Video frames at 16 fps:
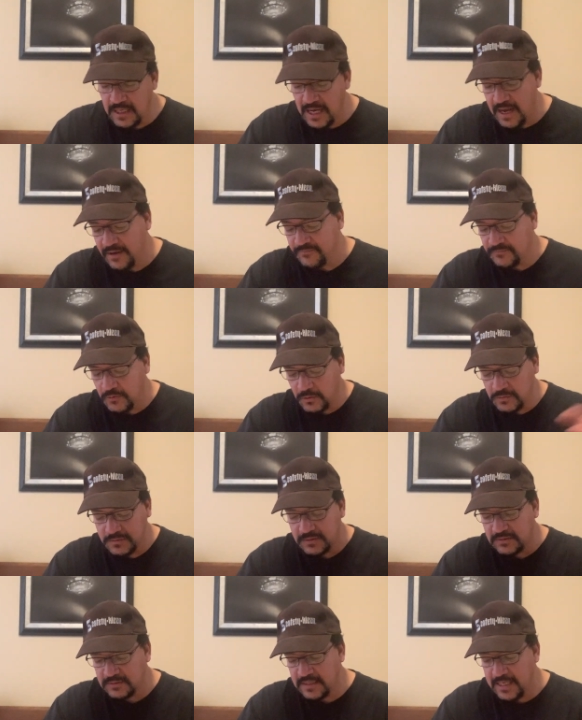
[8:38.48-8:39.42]
the high
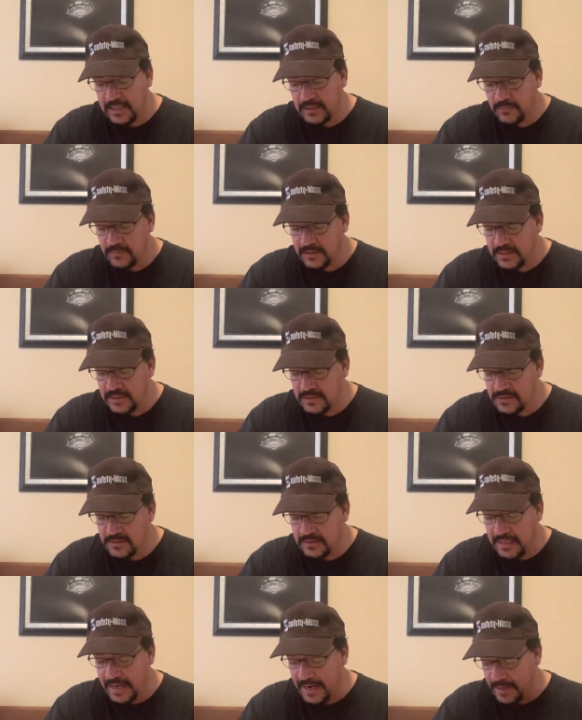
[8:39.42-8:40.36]
voltage side, we get into
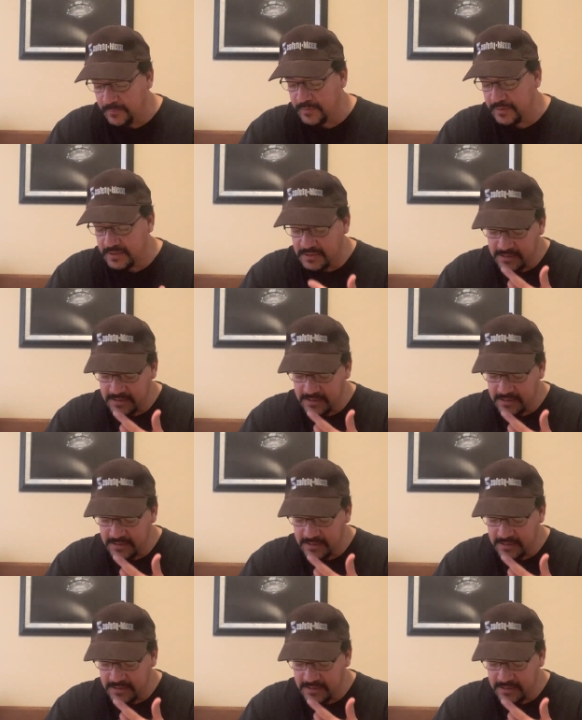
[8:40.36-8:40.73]
the hybrid